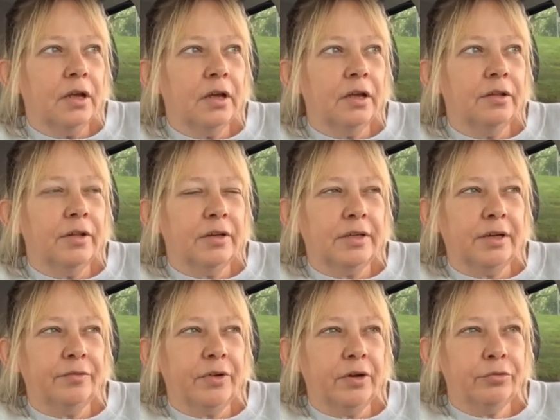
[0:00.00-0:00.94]
uh, that
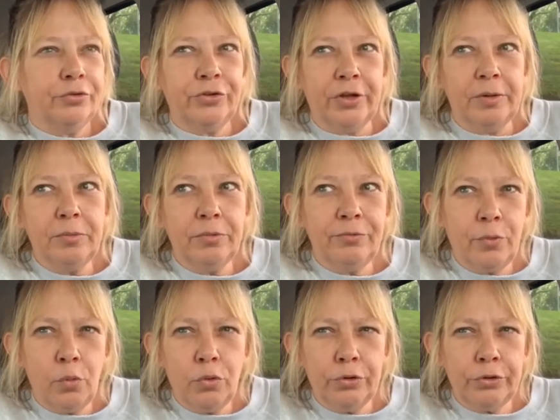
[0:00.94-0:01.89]
they've never seen
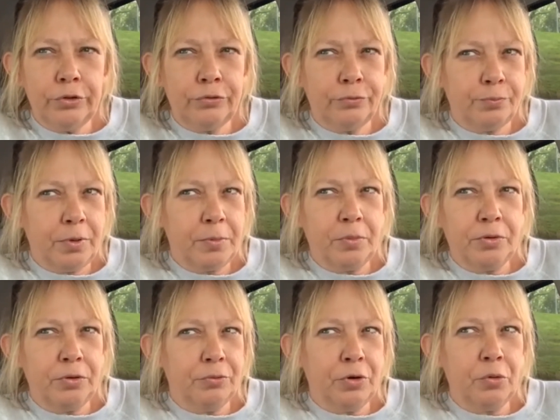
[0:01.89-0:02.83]
before. Just people
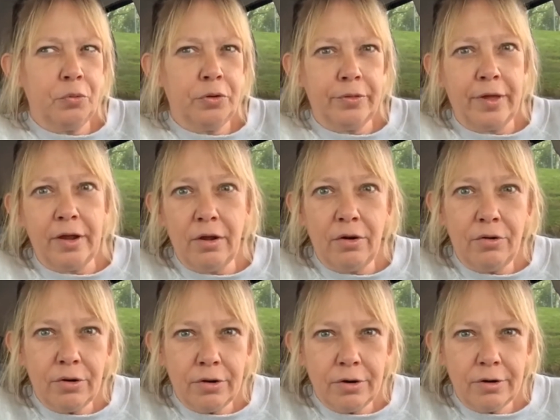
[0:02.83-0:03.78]
don't know what they
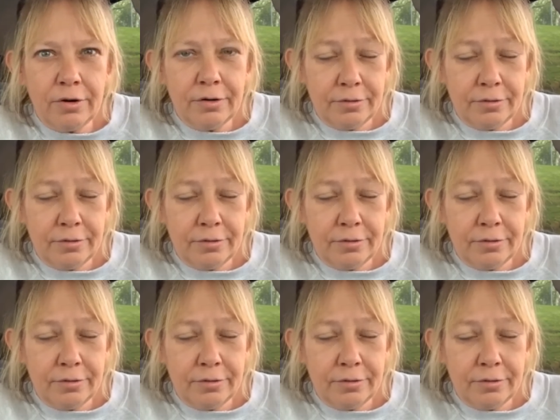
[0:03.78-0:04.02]
are.